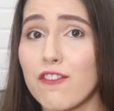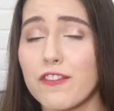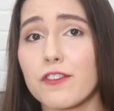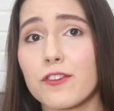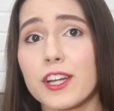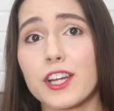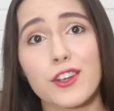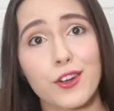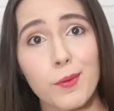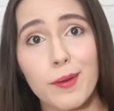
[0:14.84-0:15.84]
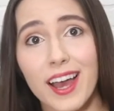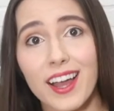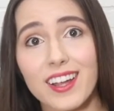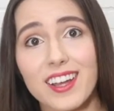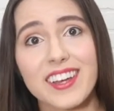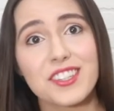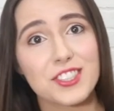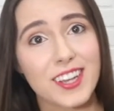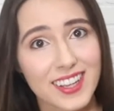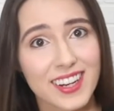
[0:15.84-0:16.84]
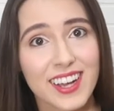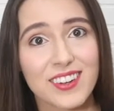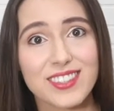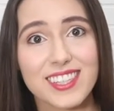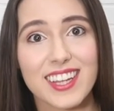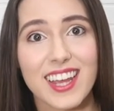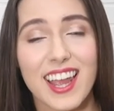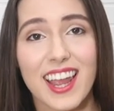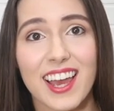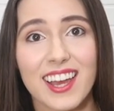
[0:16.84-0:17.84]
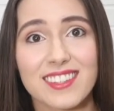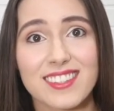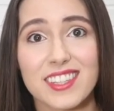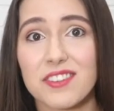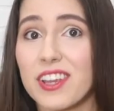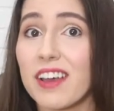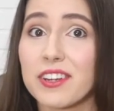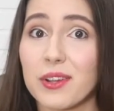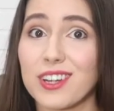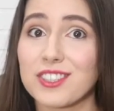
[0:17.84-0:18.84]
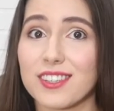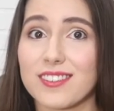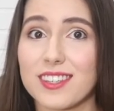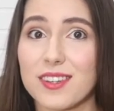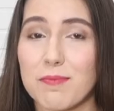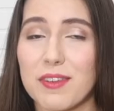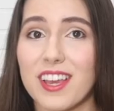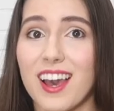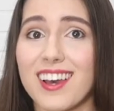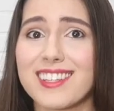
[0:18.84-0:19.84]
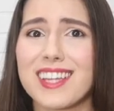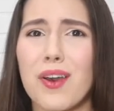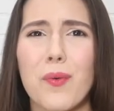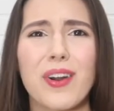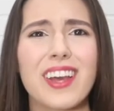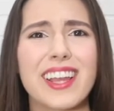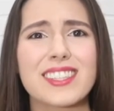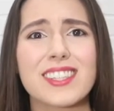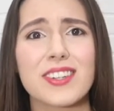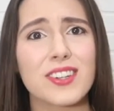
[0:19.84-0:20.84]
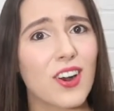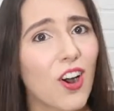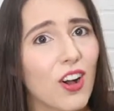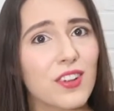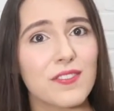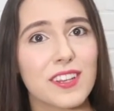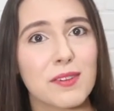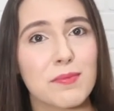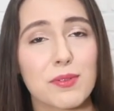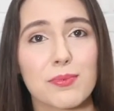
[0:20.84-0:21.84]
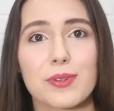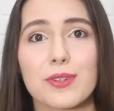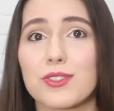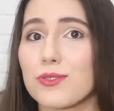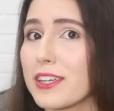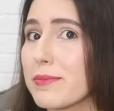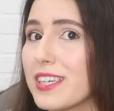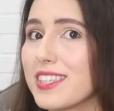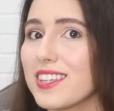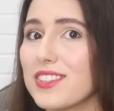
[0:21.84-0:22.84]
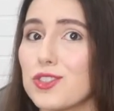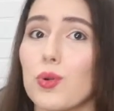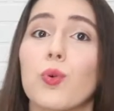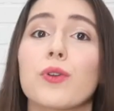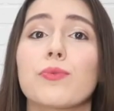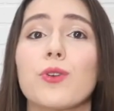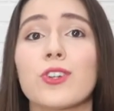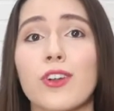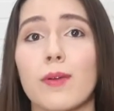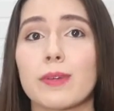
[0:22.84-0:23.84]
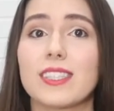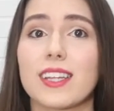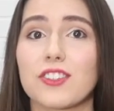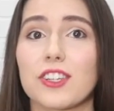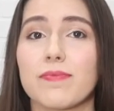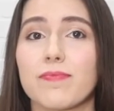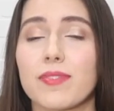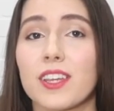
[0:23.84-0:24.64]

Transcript: Feel free to go back, check it out, and see if you have any questions, because we'll answer all of them through direct message or through our comment section.